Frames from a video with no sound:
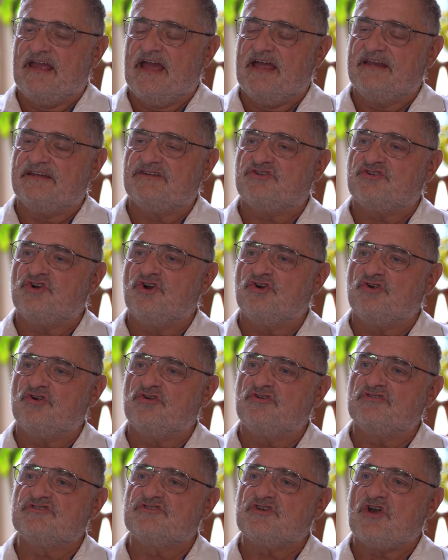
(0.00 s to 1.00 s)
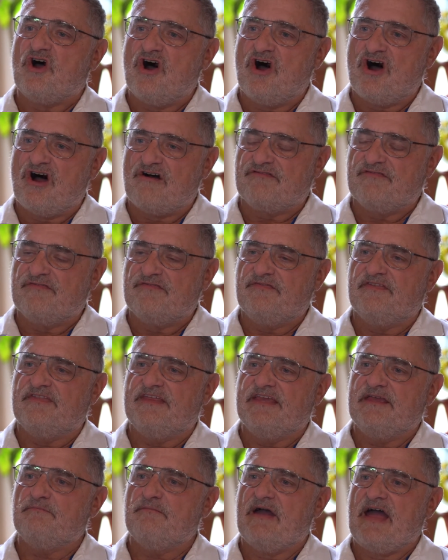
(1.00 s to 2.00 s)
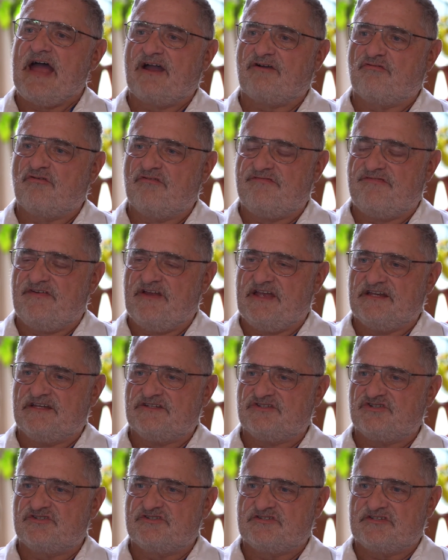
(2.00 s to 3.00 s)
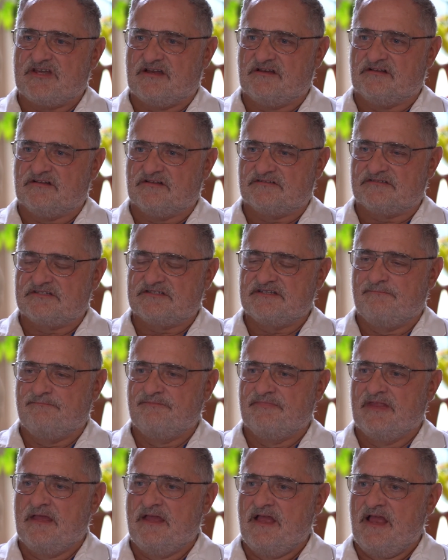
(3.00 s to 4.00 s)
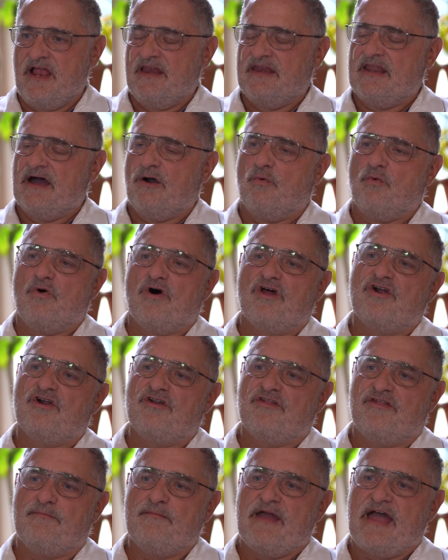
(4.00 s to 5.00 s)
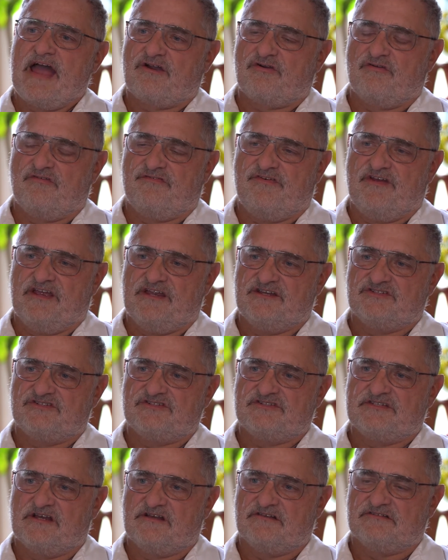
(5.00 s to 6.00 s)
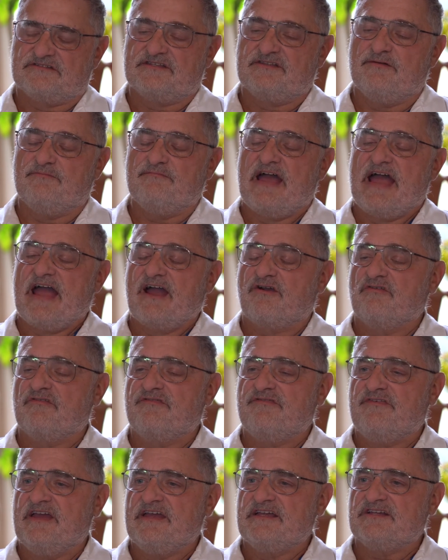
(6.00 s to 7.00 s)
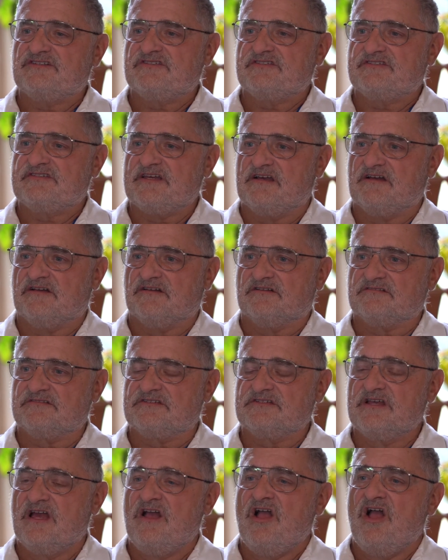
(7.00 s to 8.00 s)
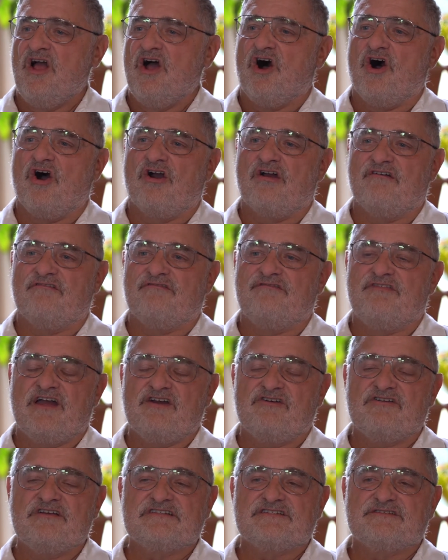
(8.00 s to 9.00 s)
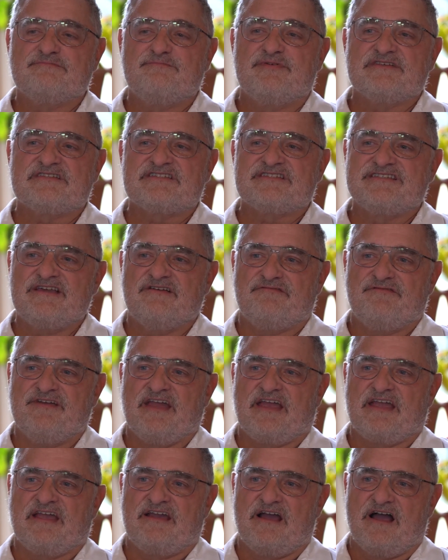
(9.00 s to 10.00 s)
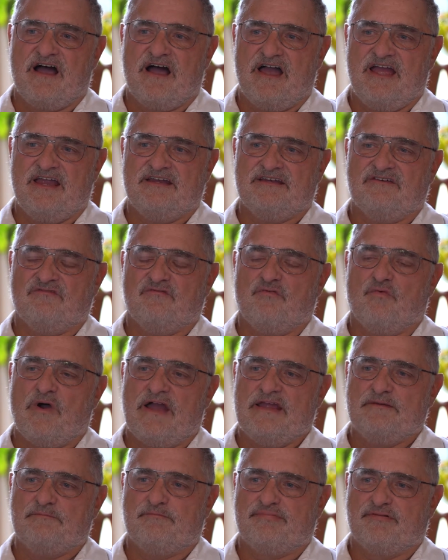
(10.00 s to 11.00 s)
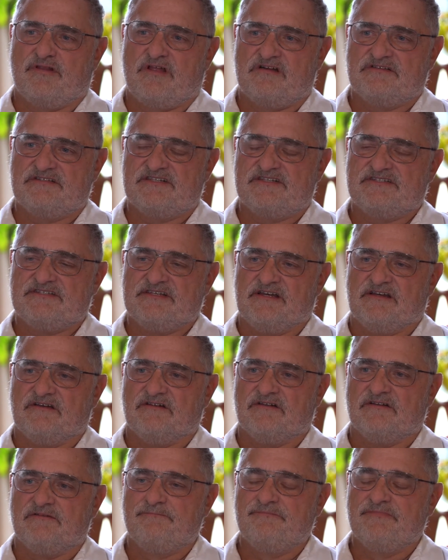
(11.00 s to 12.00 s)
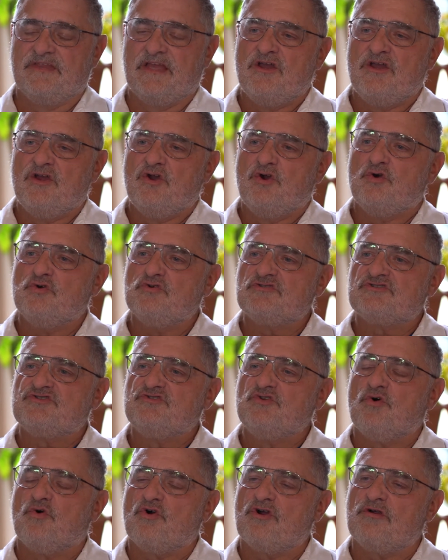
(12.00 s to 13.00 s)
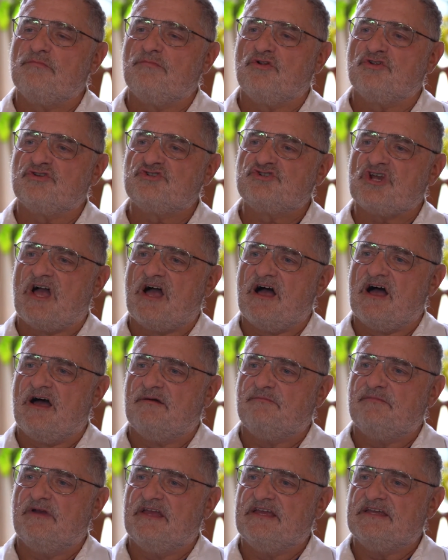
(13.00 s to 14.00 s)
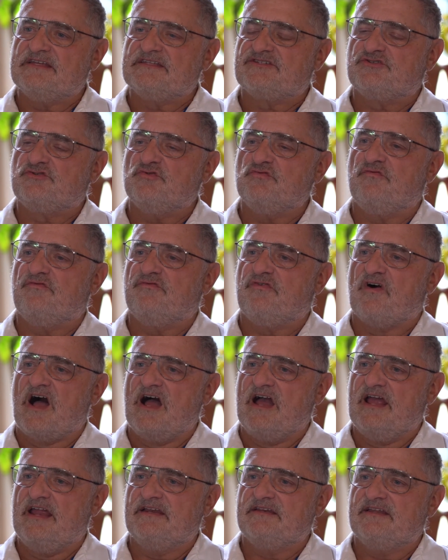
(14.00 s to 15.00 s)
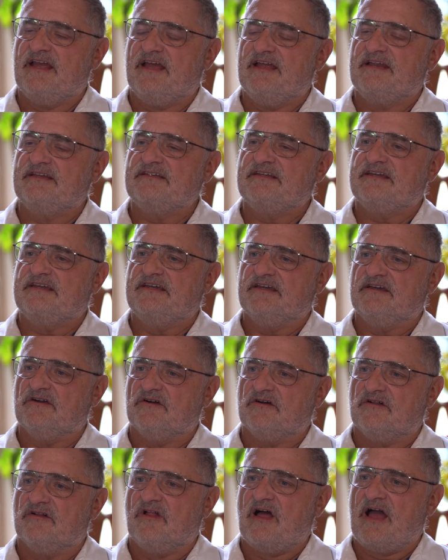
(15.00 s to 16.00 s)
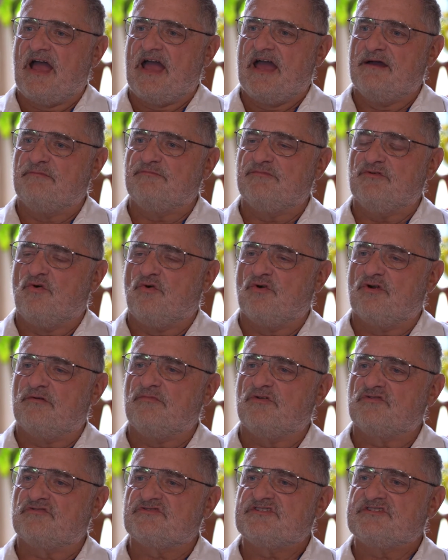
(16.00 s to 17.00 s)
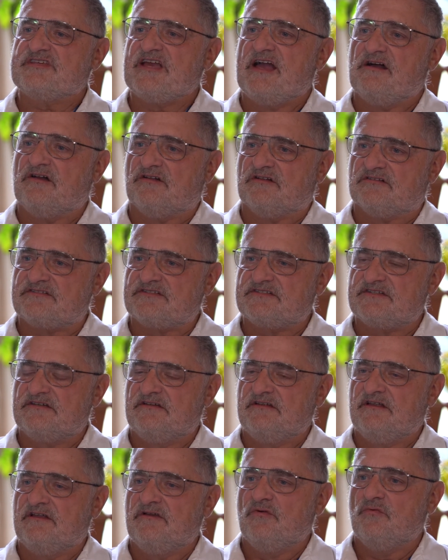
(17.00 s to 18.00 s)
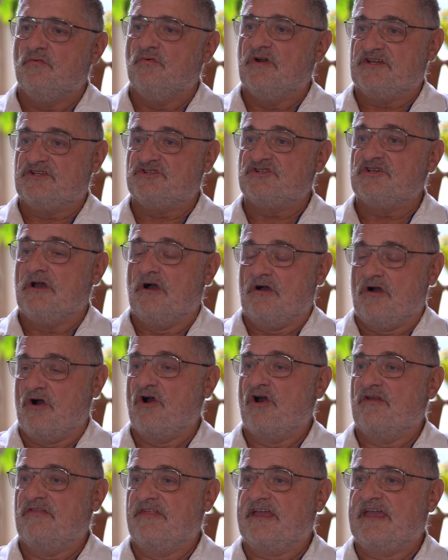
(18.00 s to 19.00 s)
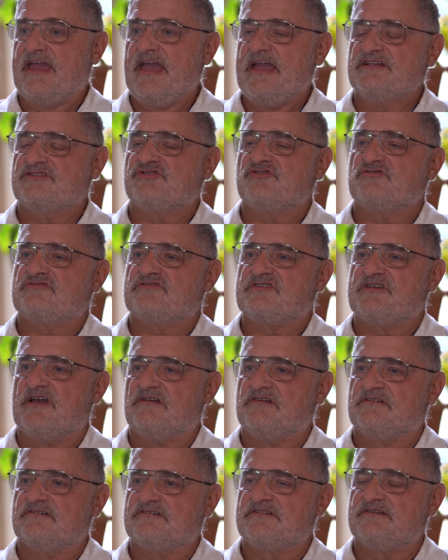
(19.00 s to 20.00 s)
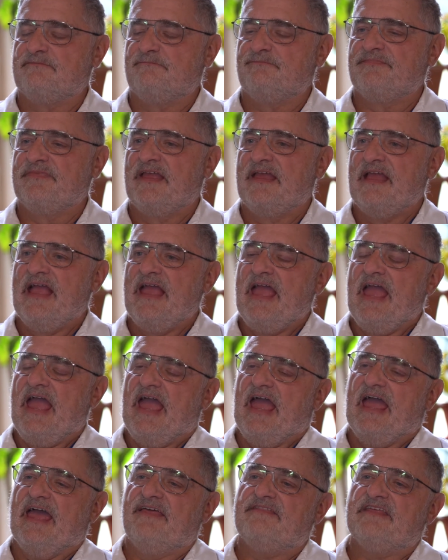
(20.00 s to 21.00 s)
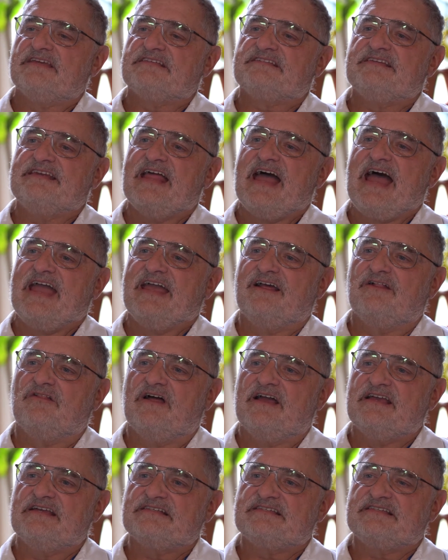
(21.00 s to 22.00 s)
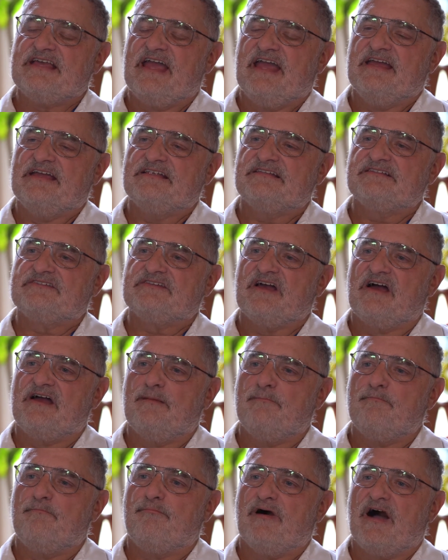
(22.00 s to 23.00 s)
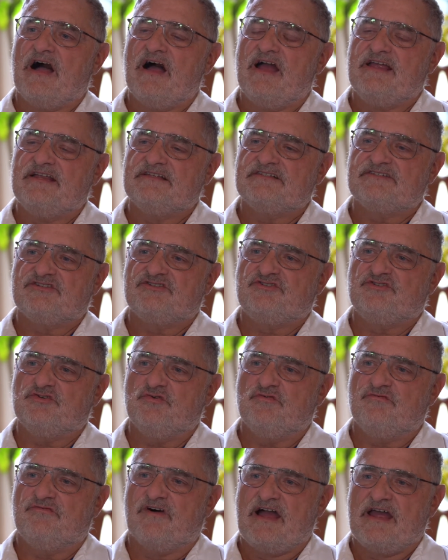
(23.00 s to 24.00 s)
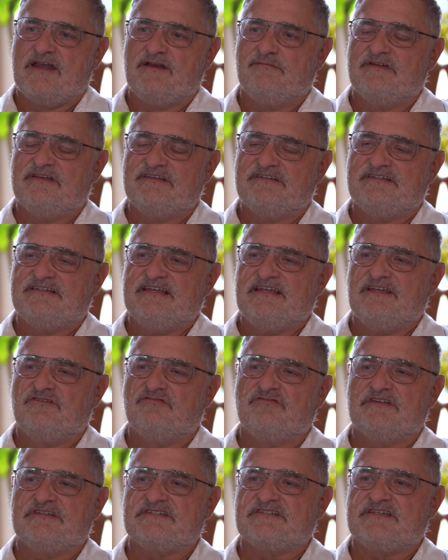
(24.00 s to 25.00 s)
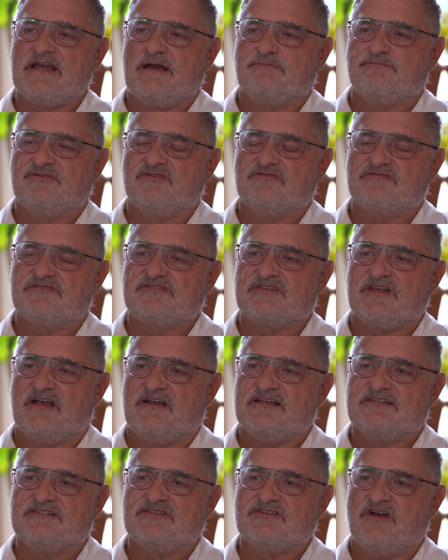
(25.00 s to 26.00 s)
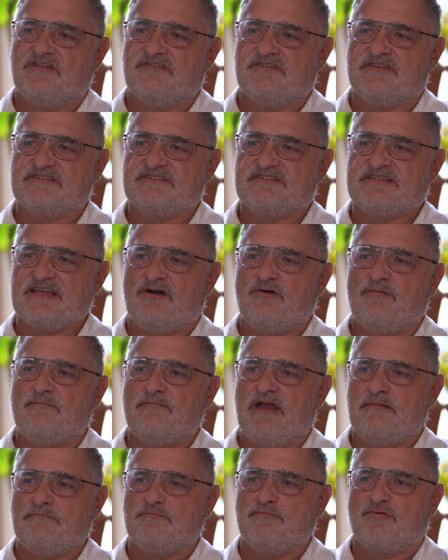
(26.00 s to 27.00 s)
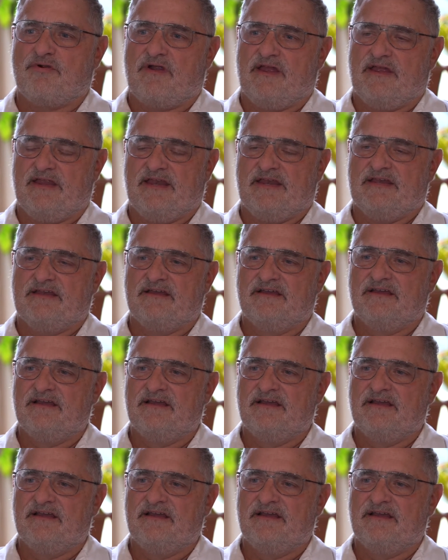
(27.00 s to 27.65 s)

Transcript: and turns off the macrophage cells. Now, what are the macrophage cells? The macrophage cells are a very specific kind of white blood cell whose normal job is to find and kill abnormal cells, which are the cancer cells. And this Nagalase enzyme binds to vitamin D receptor sites on the cell membrane